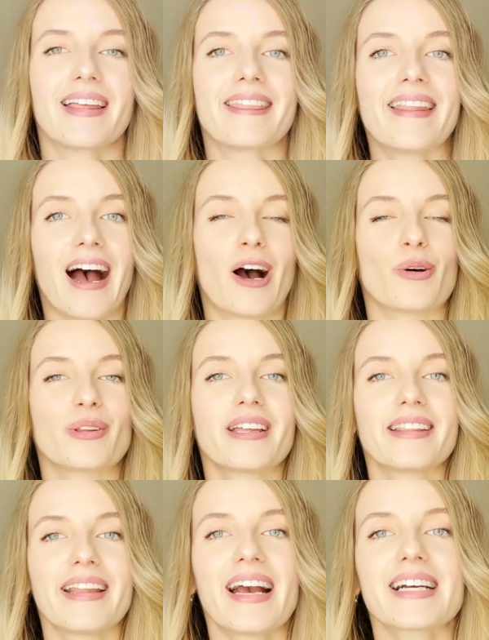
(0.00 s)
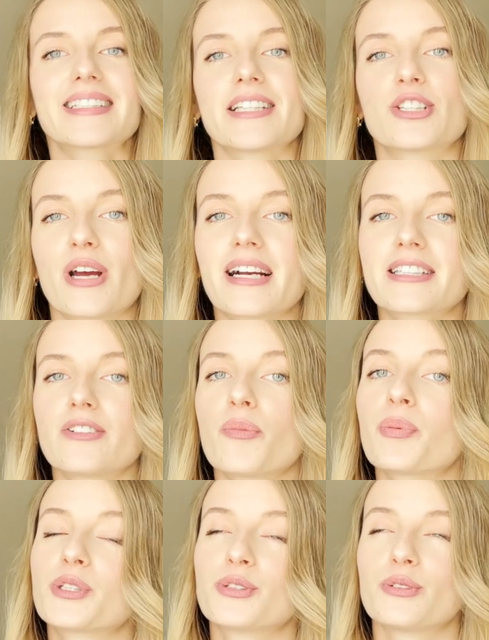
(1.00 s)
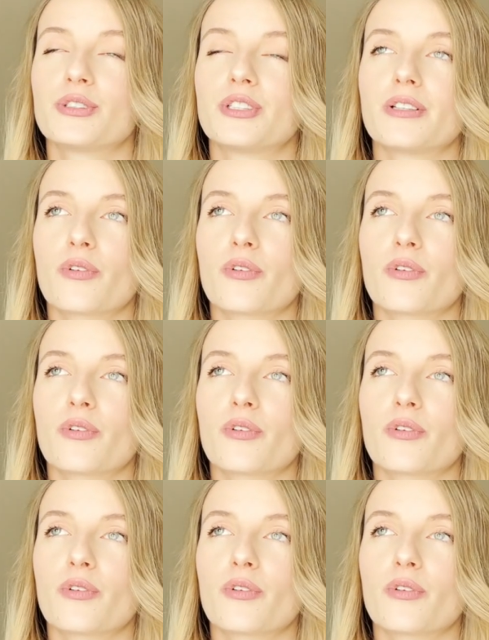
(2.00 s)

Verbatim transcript: Now, the next attractive opportunity